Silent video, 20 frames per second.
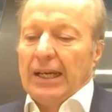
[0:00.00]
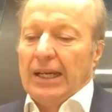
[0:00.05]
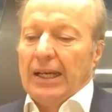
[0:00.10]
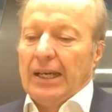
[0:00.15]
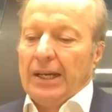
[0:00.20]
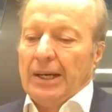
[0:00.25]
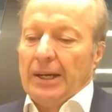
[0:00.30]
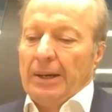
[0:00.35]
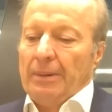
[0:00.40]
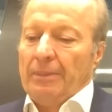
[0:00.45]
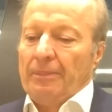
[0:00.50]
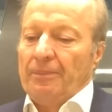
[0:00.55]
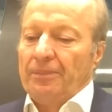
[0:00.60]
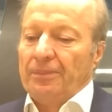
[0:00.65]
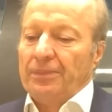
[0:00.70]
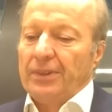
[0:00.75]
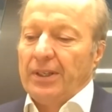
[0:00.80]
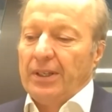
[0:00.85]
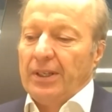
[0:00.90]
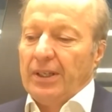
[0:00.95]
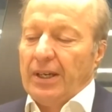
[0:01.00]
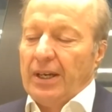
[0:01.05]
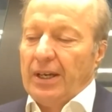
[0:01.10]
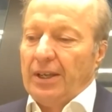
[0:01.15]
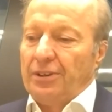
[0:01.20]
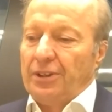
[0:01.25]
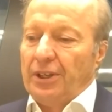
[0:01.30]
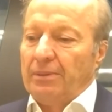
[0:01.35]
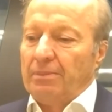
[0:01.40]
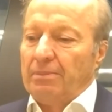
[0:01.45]

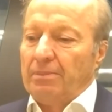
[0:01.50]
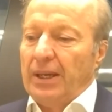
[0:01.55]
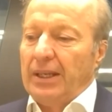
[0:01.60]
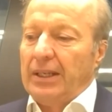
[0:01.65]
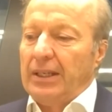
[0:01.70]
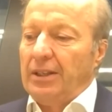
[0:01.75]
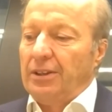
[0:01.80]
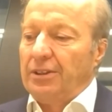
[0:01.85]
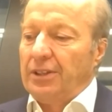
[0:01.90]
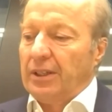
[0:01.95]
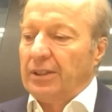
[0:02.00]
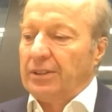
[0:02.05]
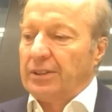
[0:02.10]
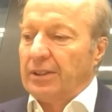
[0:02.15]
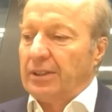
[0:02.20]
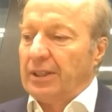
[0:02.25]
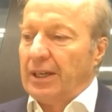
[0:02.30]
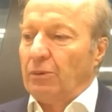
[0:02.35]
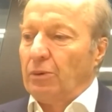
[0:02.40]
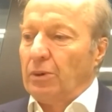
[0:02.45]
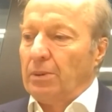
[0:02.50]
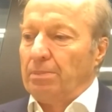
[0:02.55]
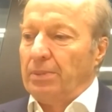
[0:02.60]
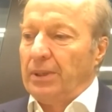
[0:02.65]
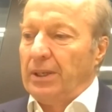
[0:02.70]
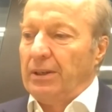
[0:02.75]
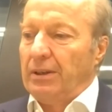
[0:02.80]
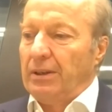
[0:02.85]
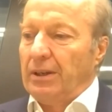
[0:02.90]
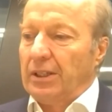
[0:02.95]
I think many think that would
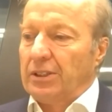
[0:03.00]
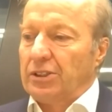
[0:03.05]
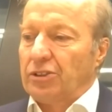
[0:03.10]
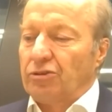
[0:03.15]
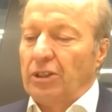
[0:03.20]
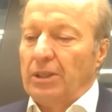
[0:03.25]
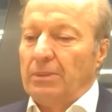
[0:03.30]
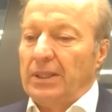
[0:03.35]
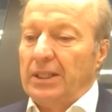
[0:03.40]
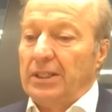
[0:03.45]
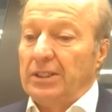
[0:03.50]
be extremely